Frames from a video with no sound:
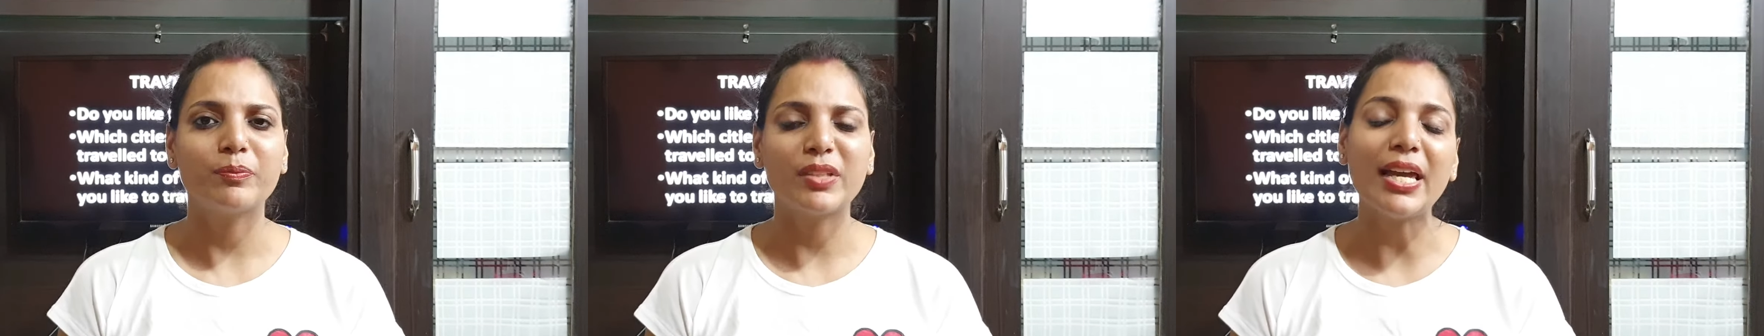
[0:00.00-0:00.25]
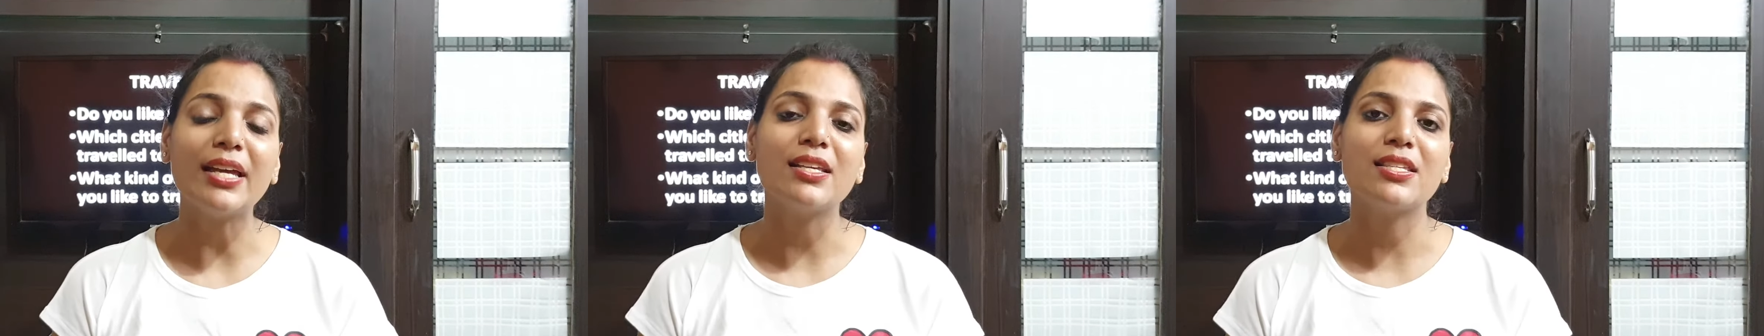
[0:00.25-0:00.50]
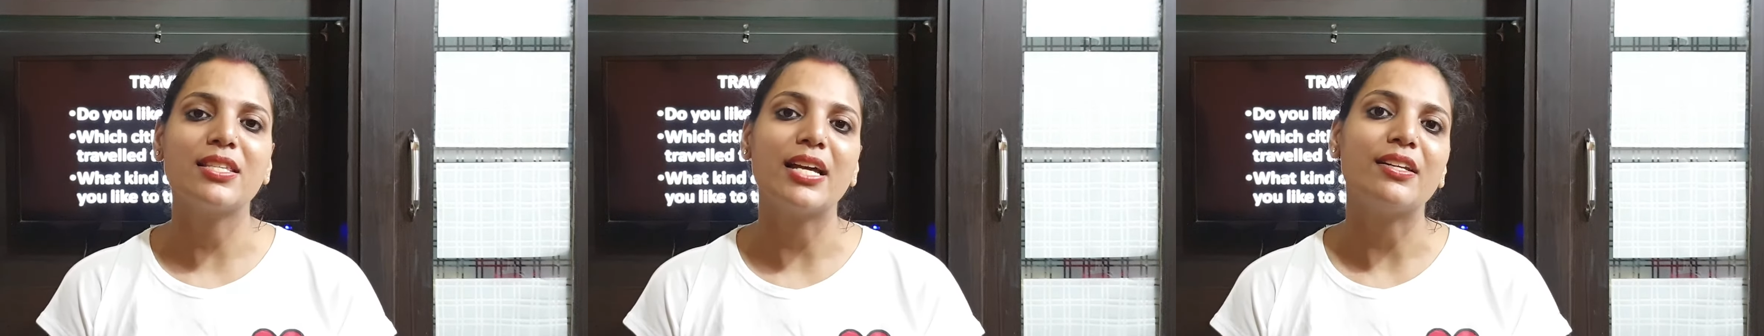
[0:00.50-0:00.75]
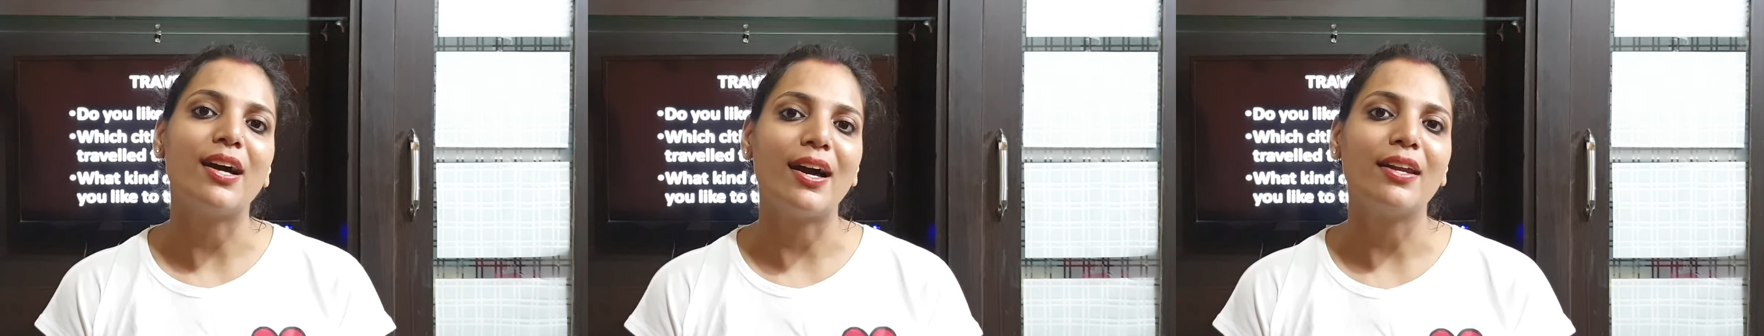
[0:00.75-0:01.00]
things
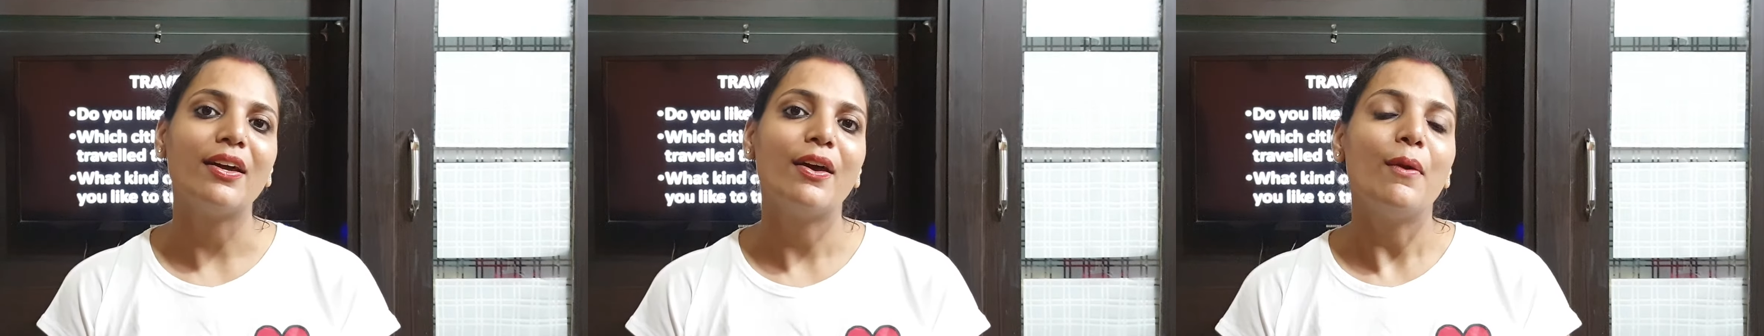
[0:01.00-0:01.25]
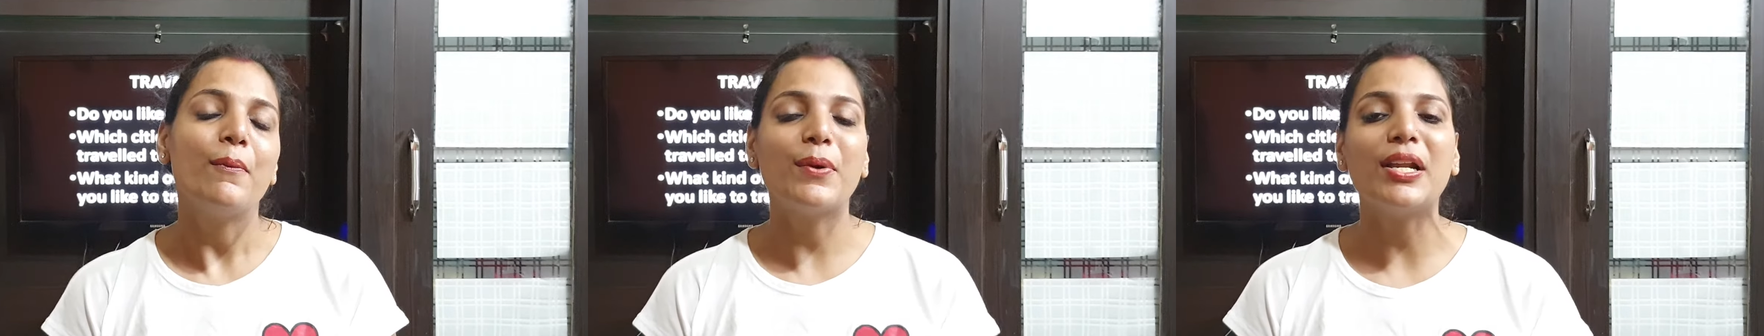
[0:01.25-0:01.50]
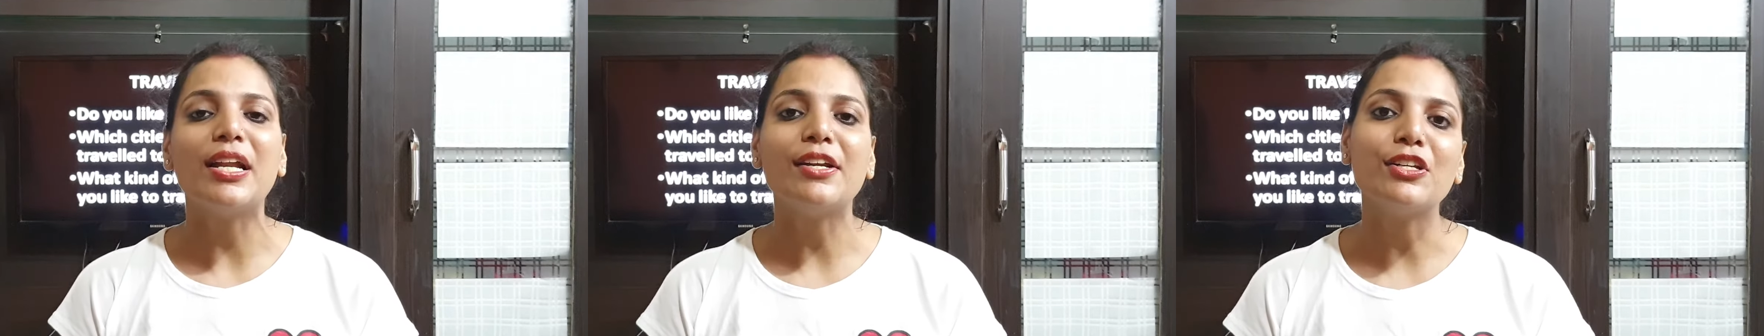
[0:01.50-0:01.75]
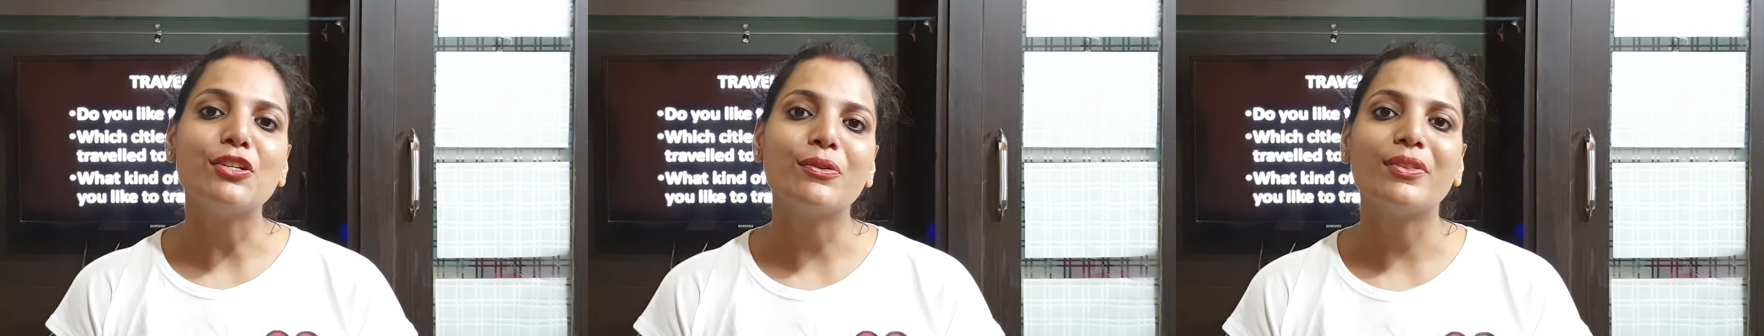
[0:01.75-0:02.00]
that are
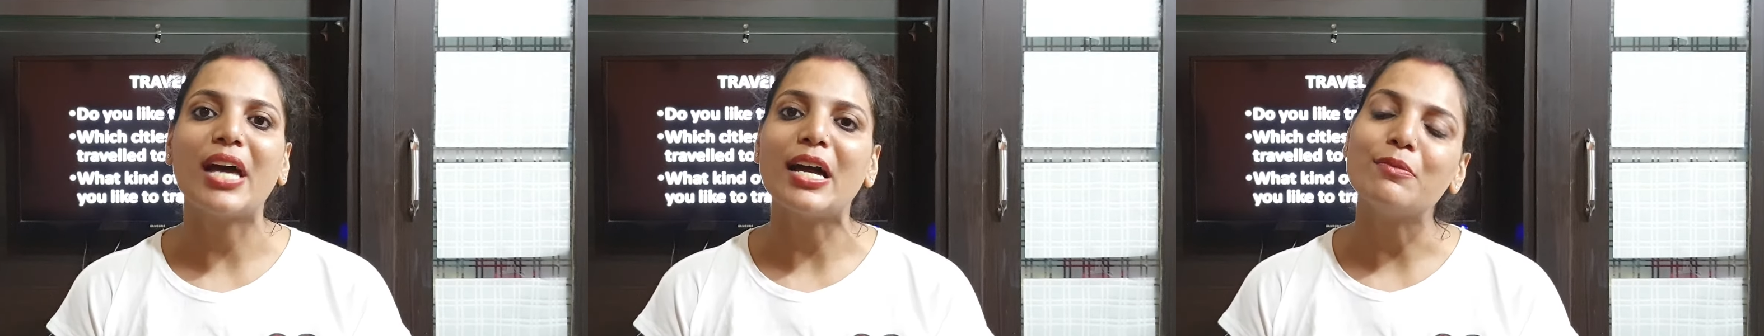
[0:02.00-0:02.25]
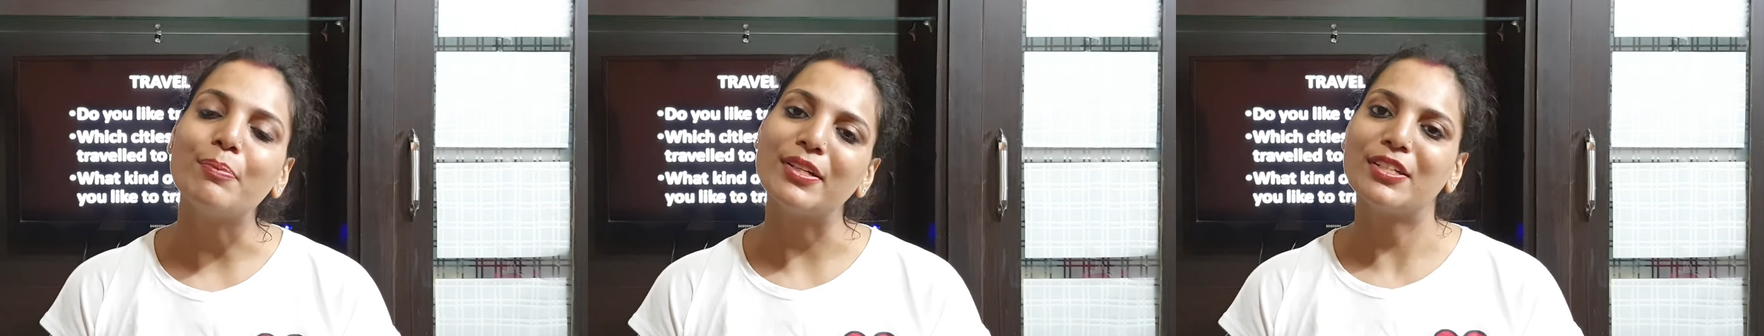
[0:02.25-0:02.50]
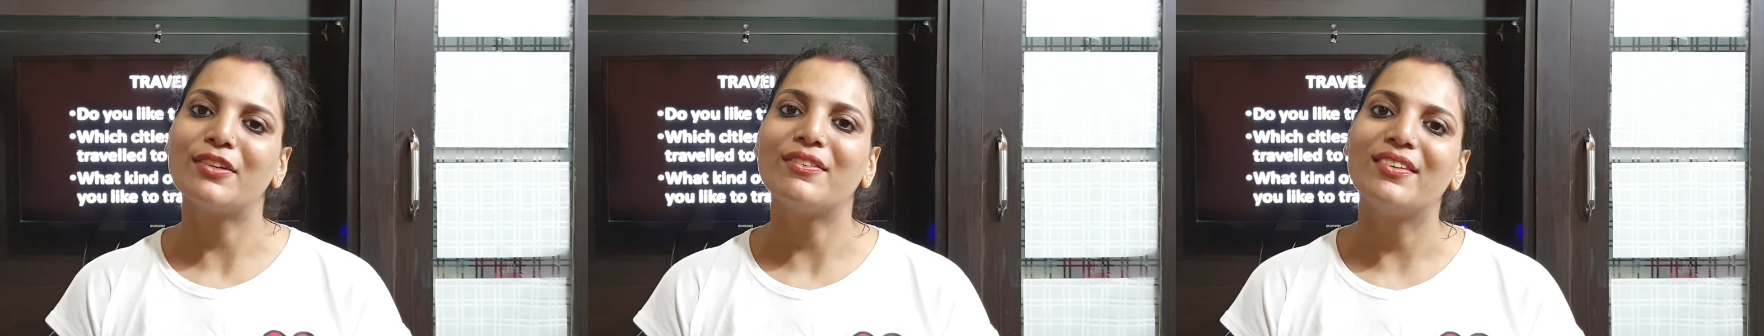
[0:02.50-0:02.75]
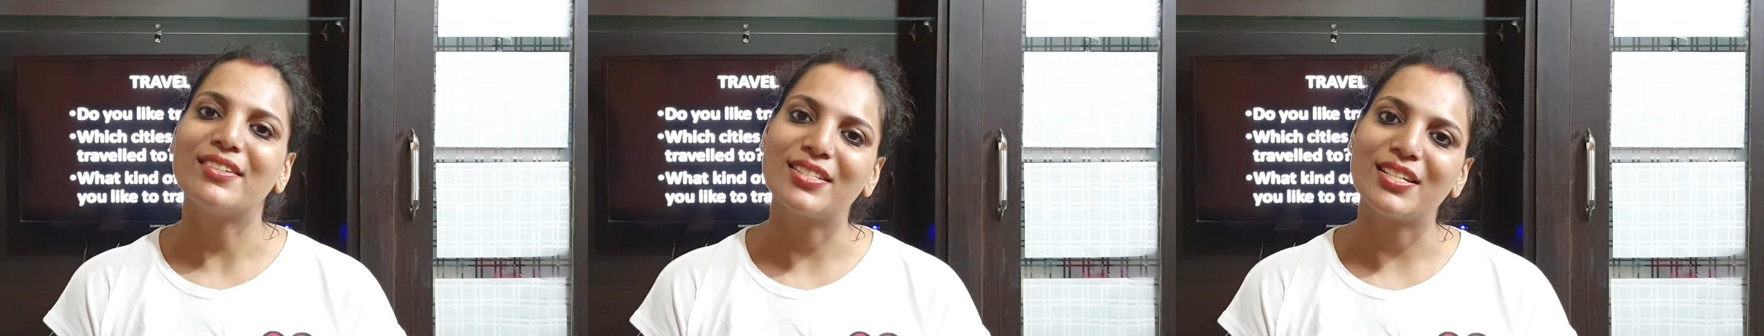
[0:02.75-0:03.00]
related to that
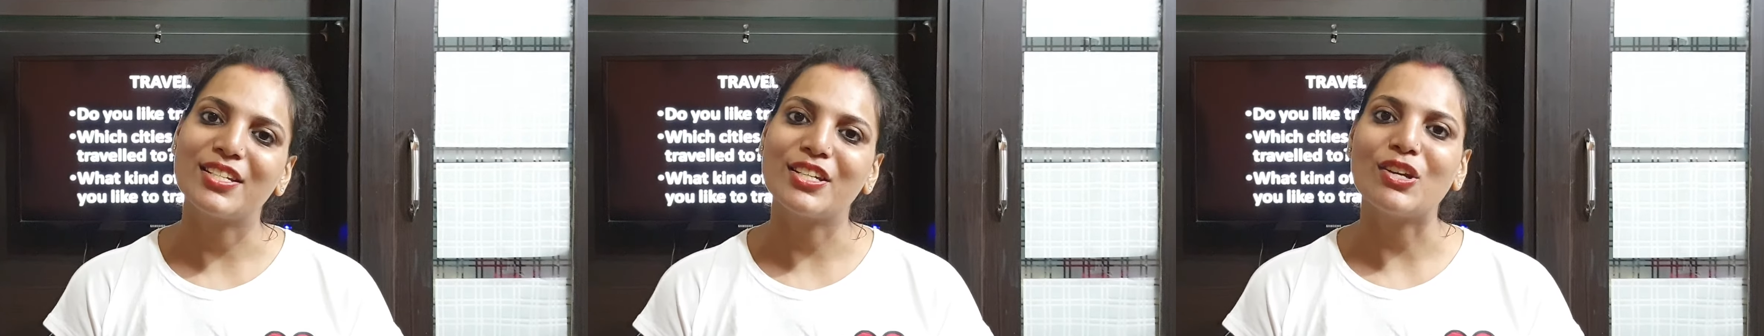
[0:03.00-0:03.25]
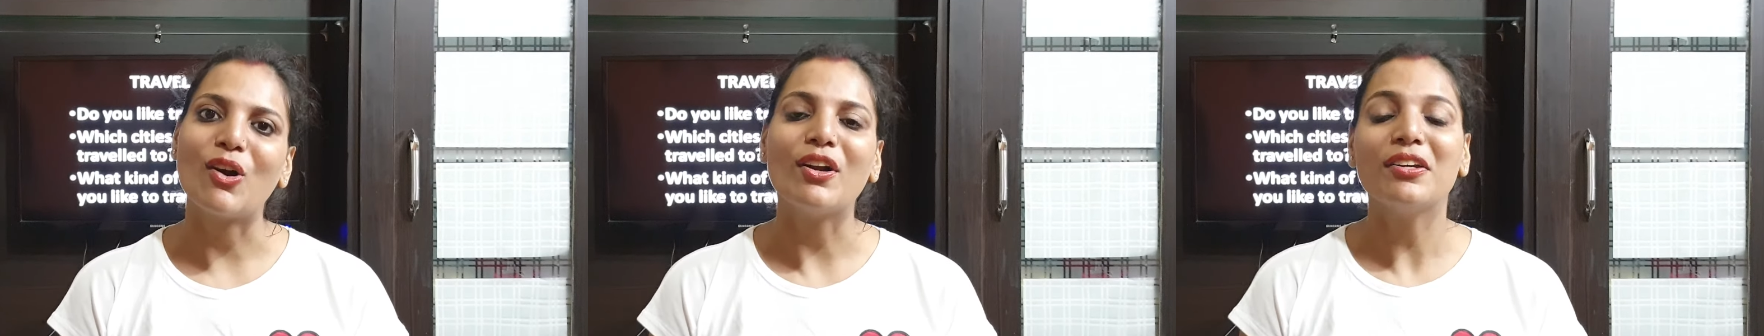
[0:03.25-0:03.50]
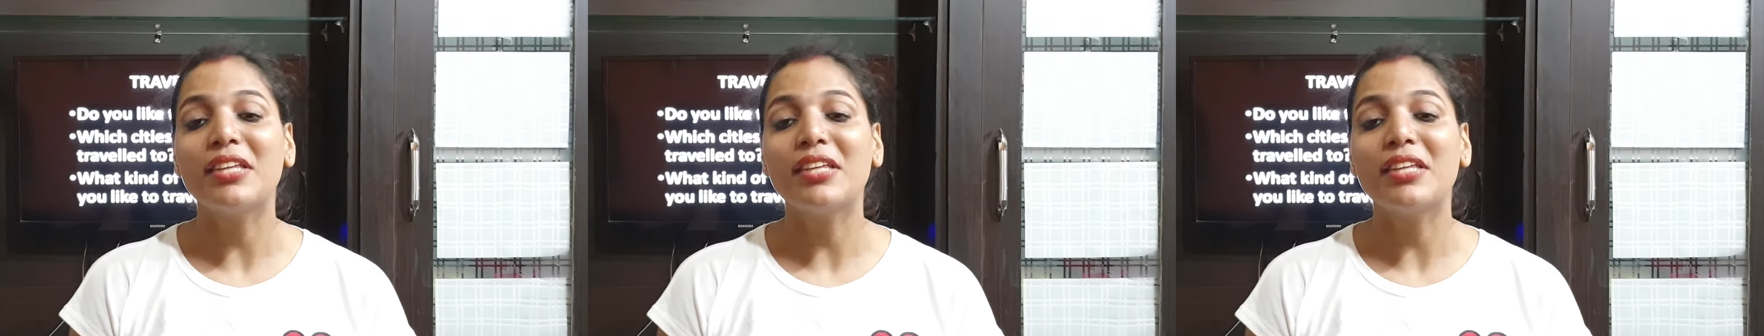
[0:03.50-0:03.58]
particular city or